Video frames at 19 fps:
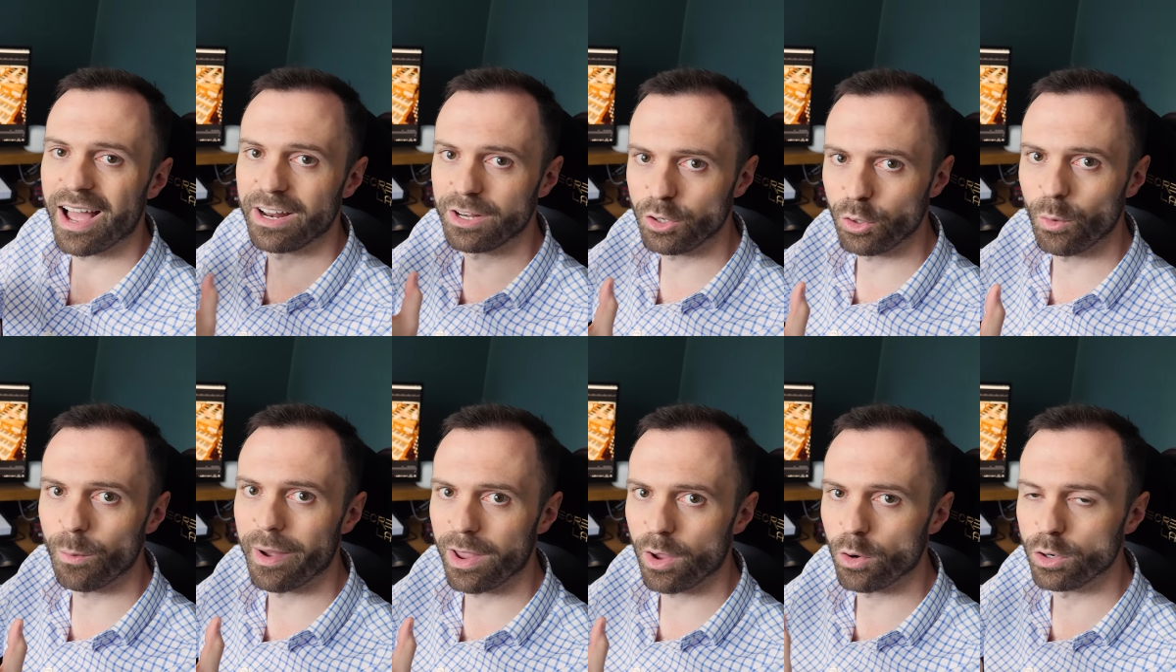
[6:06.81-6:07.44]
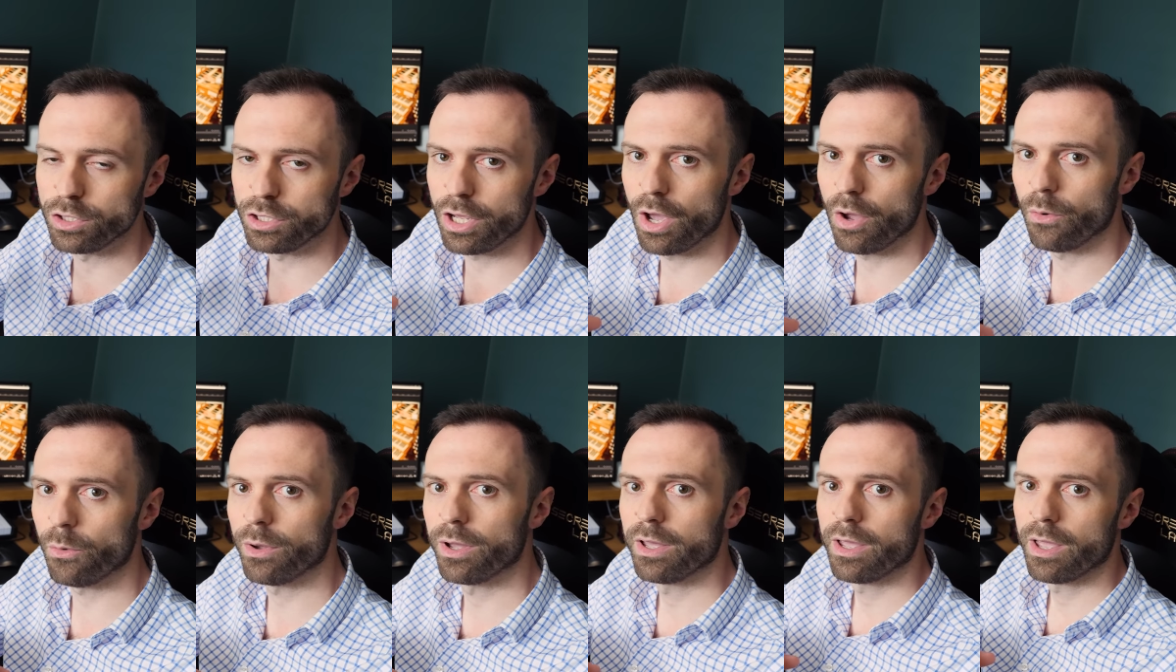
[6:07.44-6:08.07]
I do my
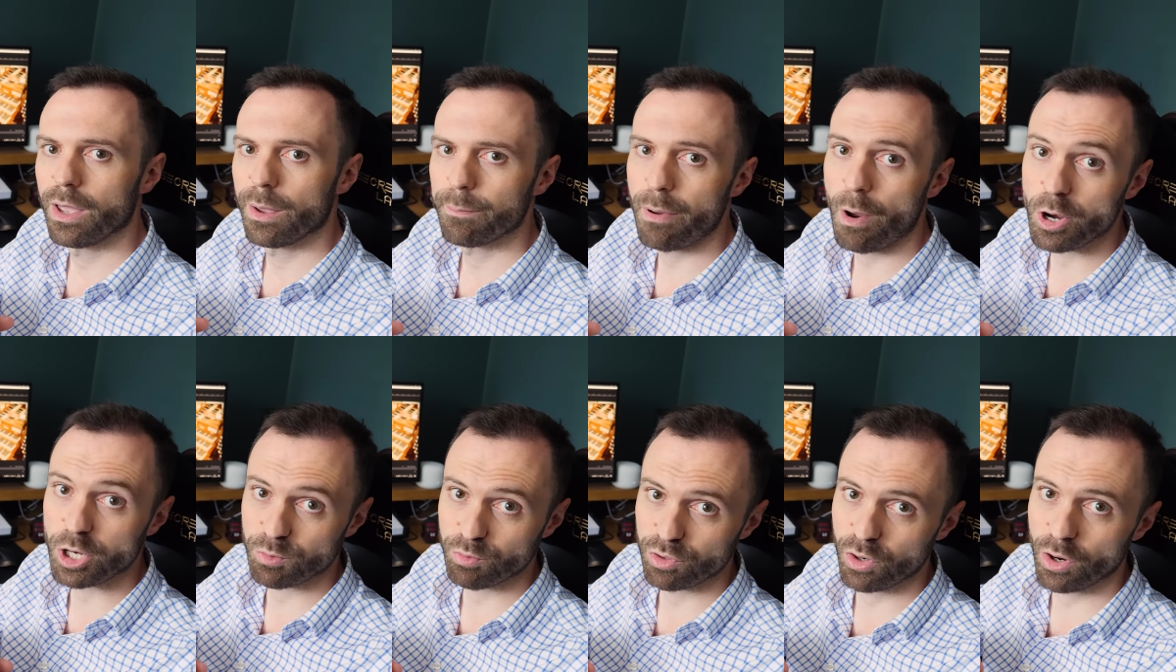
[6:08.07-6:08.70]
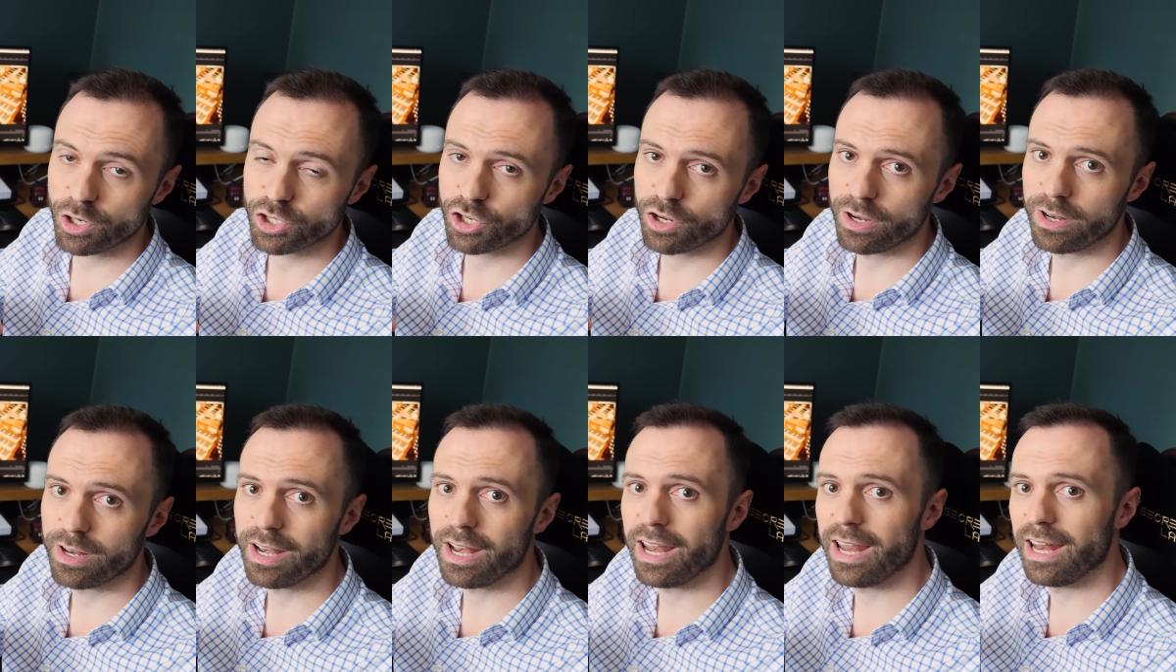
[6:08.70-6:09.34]
audio
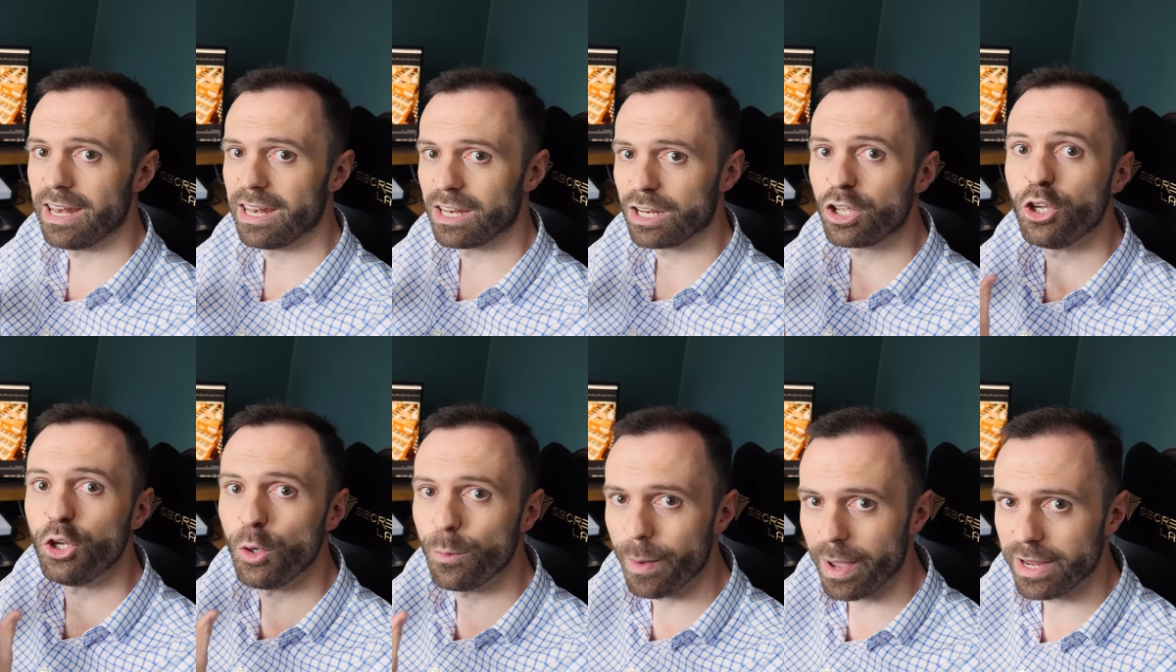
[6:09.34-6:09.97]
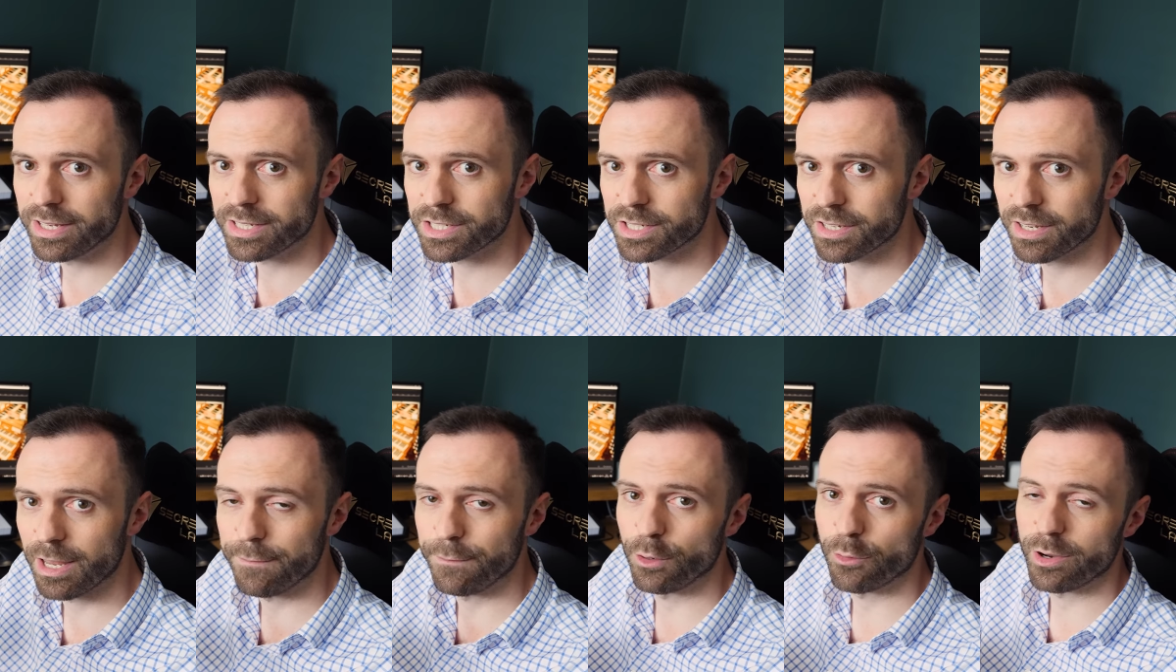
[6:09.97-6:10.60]
post-production in
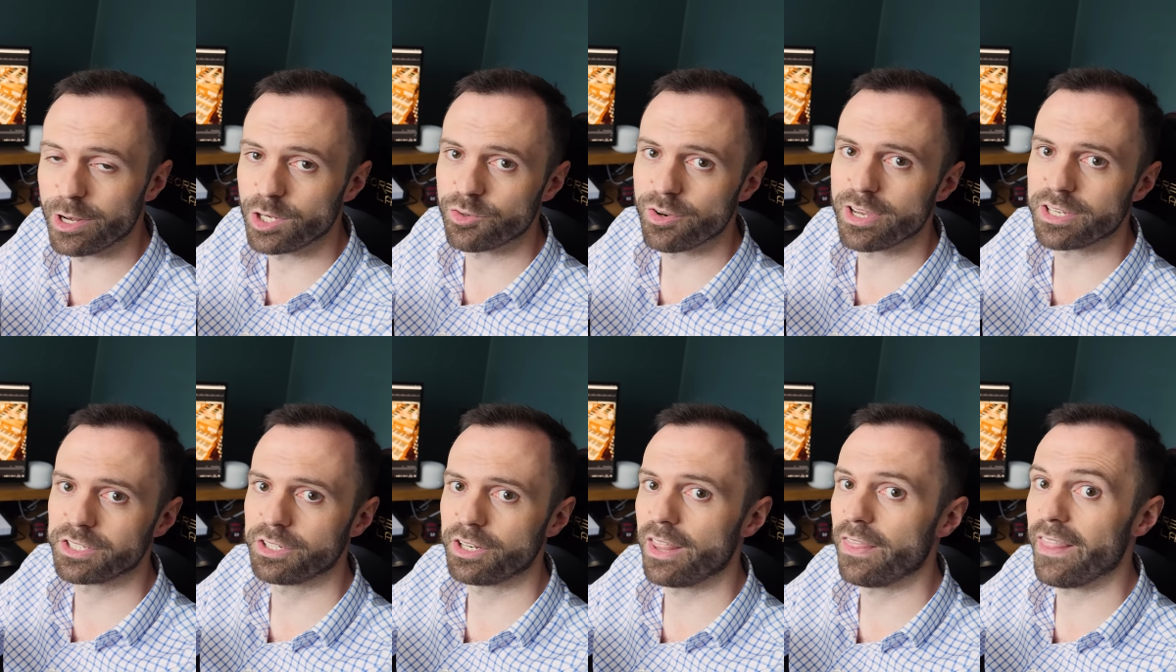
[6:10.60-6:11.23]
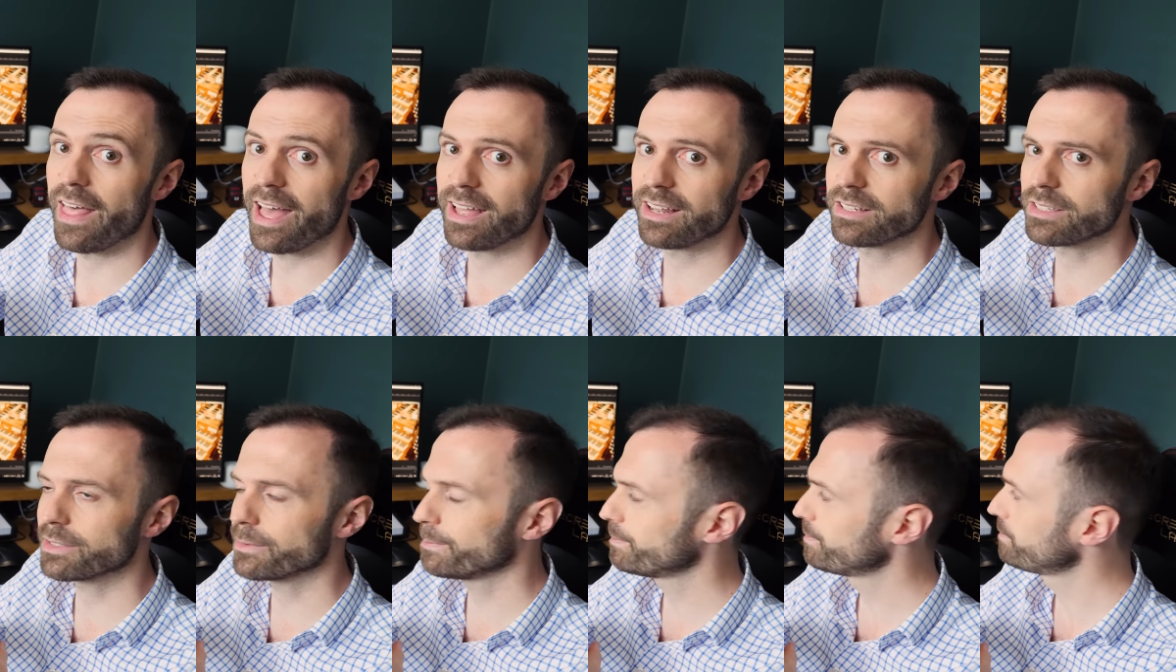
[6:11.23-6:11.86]
Cubase, if you're interested in that.